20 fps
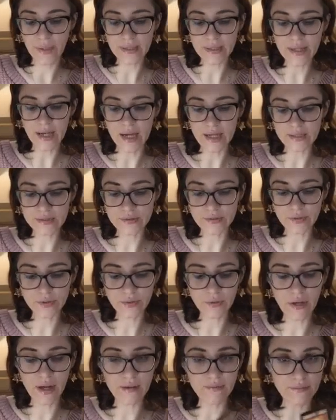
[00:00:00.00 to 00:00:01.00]
guys,
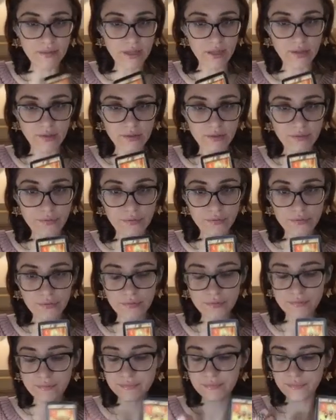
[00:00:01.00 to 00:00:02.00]
you have a lot of
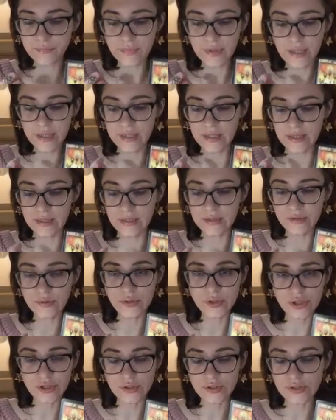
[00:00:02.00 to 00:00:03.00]

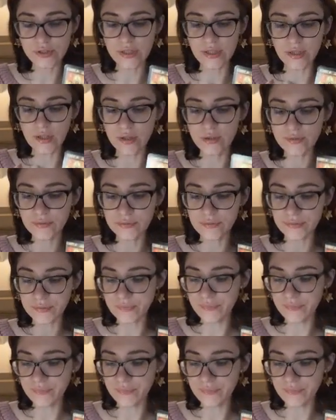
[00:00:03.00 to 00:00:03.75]
illusions, a lot of,